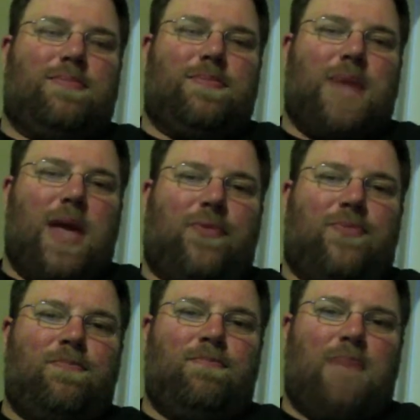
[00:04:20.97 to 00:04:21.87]
Death
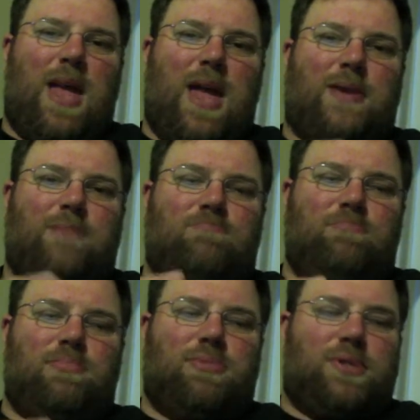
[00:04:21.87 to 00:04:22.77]
Head
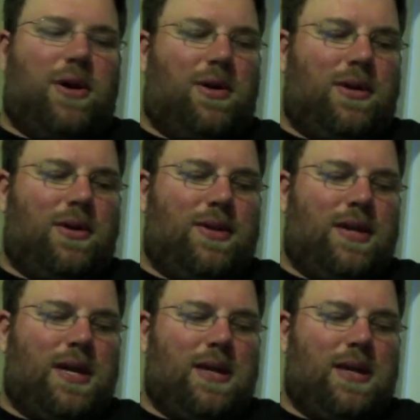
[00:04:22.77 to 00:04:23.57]
Star thing.